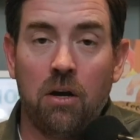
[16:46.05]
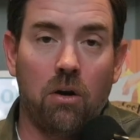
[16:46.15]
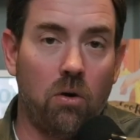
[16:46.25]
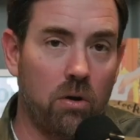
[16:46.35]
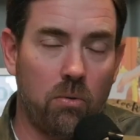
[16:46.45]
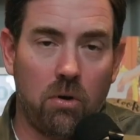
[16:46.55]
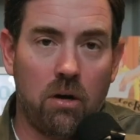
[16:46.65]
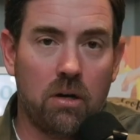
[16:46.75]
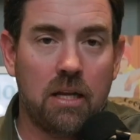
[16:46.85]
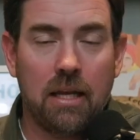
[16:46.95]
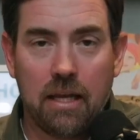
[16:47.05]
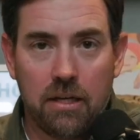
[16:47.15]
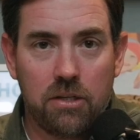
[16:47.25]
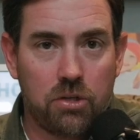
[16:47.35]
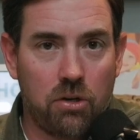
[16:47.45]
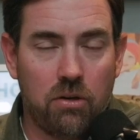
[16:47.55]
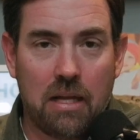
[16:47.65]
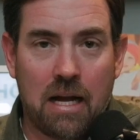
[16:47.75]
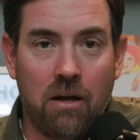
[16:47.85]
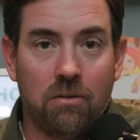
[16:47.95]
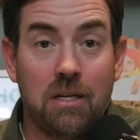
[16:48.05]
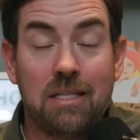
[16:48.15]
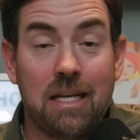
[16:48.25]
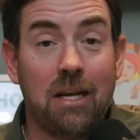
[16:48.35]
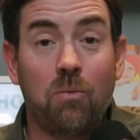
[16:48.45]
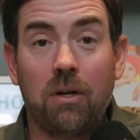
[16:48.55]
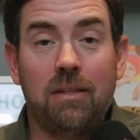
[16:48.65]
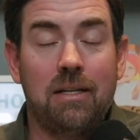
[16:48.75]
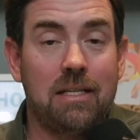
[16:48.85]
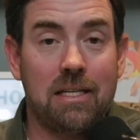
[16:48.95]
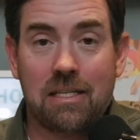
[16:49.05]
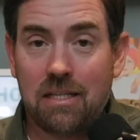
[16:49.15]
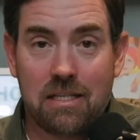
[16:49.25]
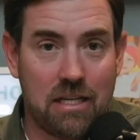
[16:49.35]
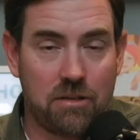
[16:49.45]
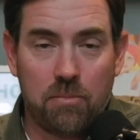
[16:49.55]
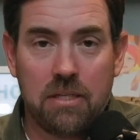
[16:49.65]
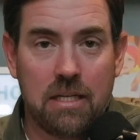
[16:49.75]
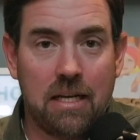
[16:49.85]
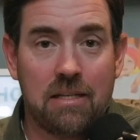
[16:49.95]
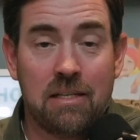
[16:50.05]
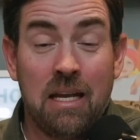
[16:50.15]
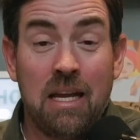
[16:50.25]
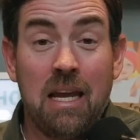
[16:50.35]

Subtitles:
Go on a walk, get a journal out, take one of the DISC assessment tests.